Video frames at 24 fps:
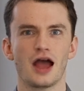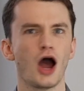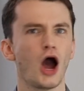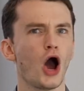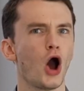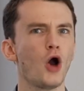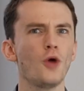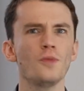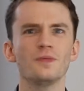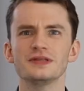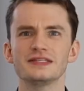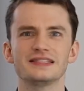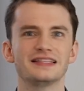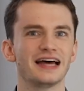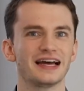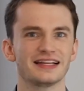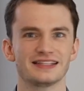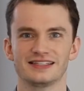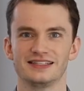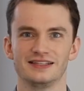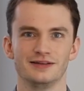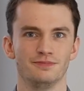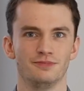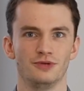Hope is
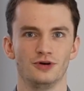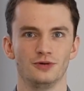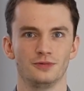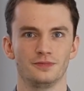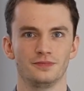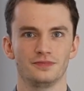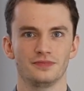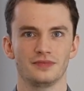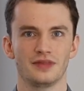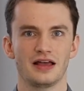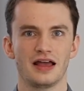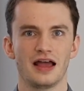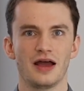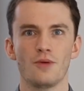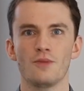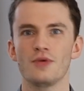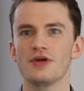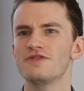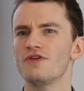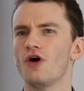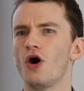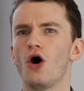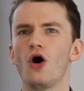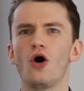that simple.
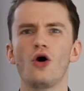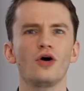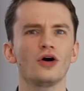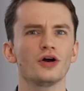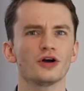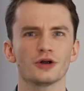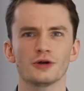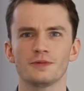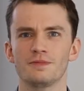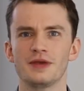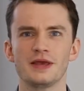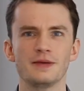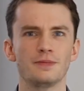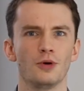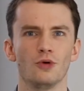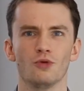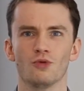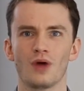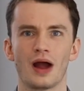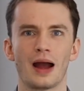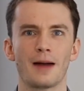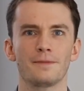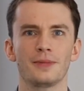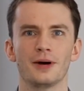We've all heard people
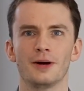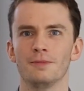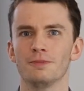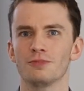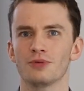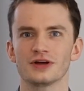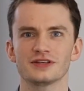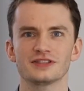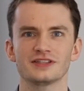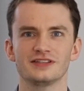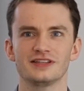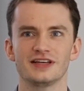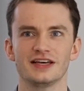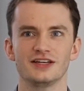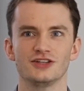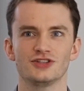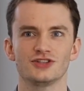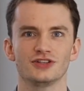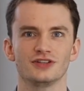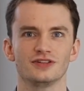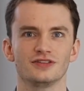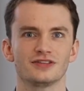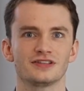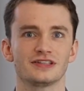wrap up
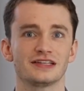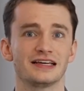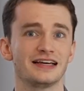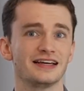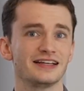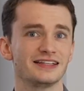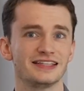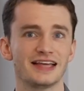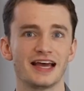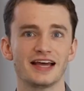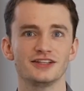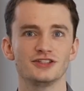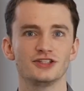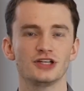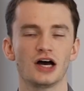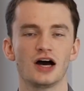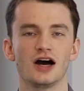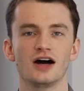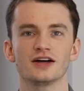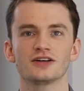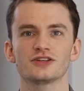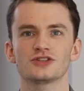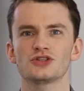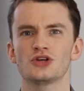presentations, TED
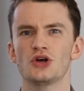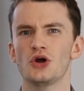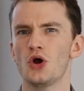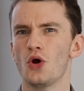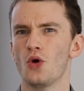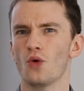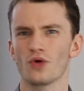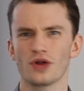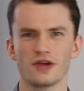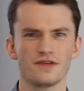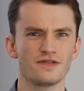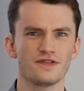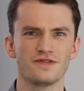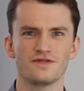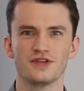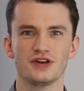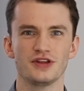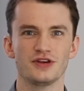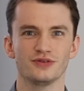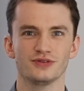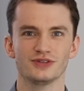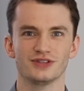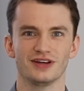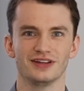Talks, or even
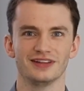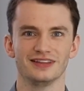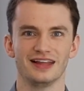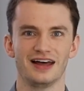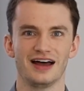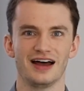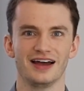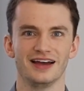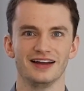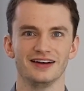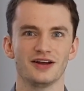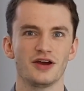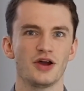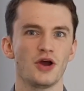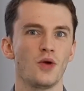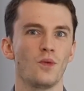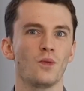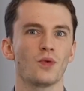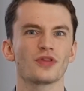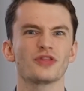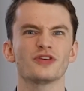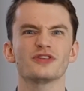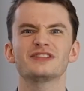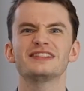videos online
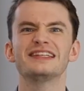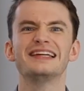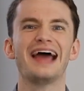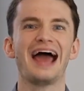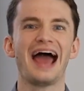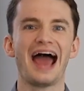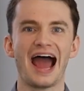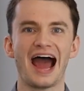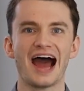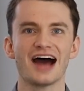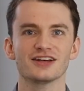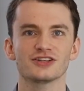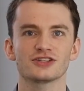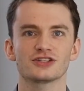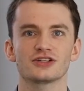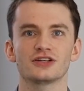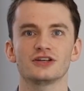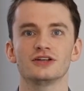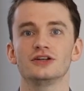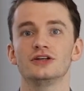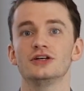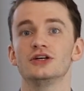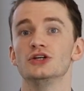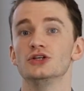where there's an ask.
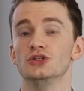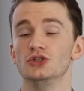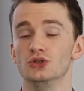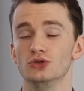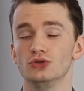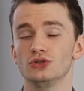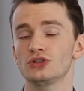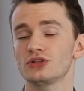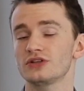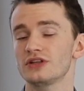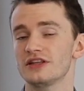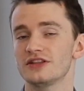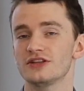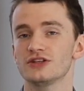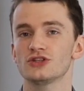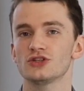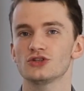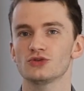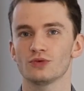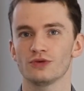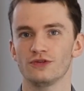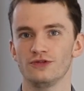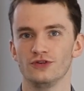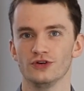Usually this
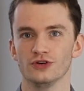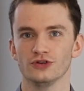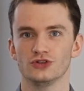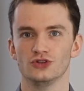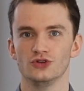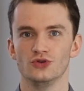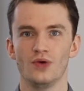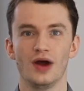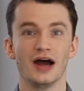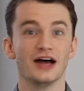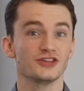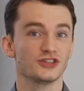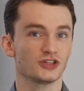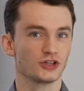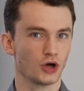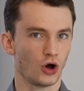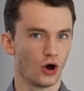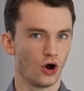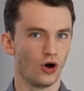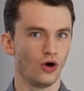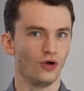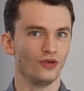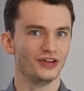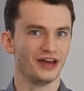is referred to as a
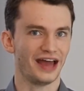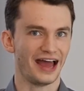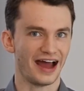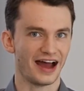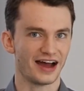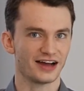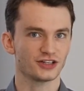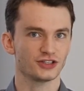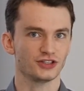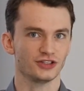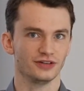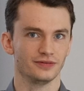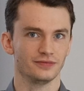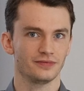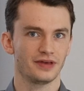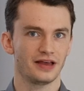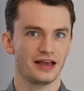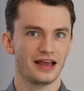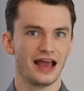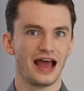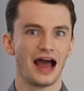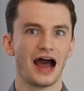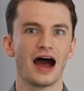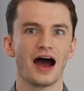call to action.
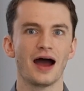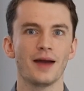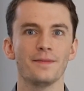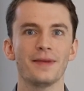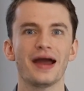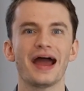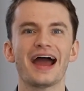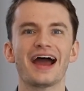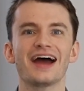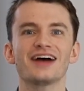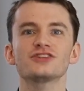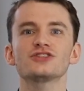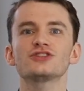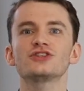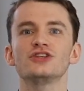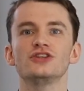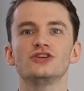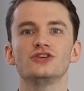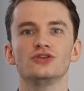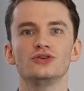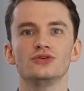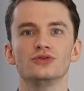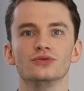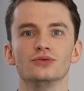I'm
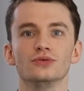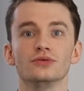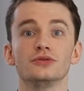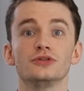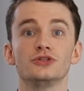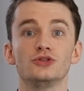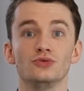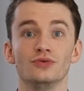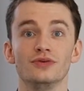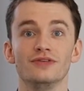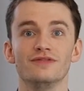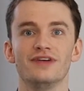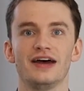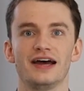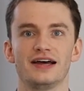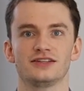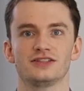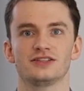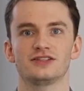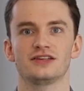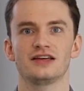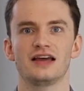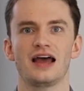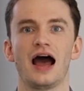asking you to
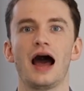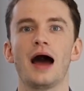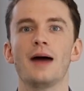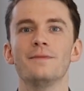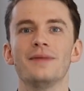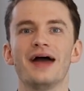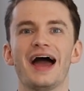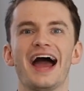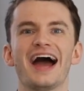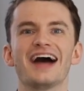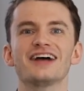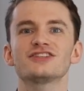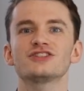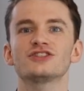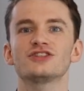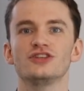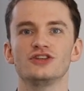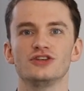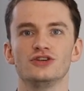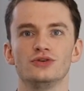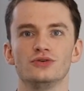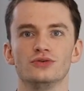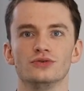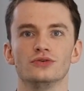invest. I'm
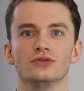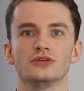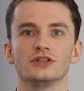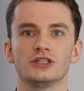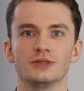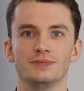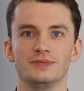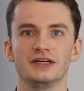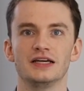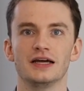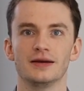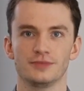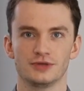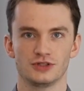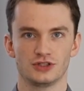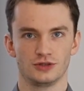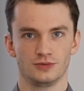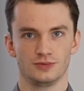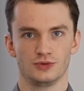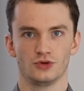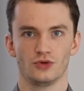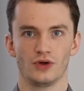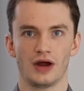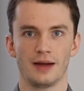asking you to become a
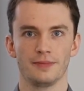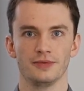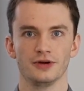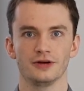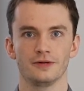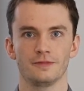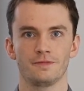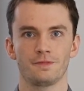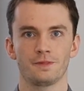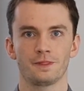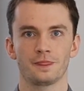subscriber.